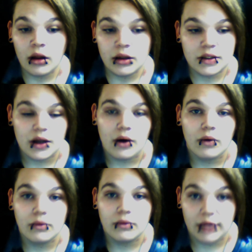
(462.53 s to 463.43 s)

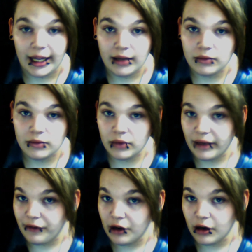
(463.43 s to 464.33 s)
So like
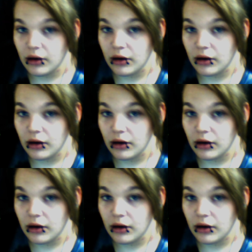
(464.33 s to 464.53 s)
if you're